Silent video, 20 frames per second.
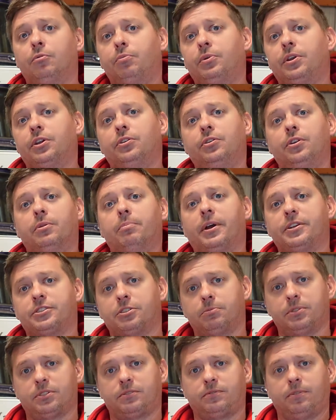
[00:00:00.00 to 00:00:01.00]
we can do the
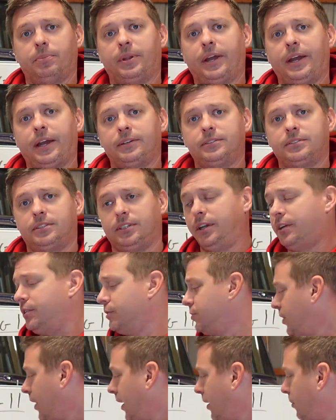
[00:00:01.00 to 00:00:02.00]
measurements from that to get
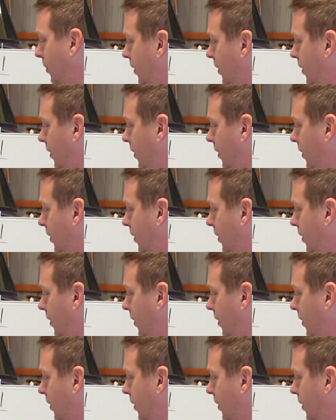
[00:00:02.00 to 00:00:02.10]
your track